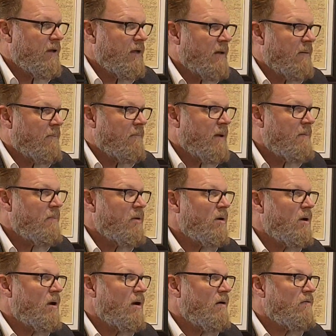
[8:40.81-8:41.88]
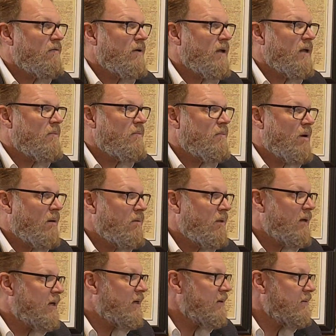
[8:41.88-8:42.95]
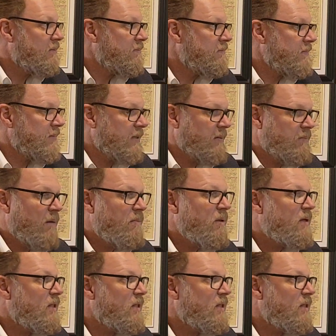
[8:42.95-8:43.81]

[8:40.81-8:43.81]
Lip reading: a member of a publicly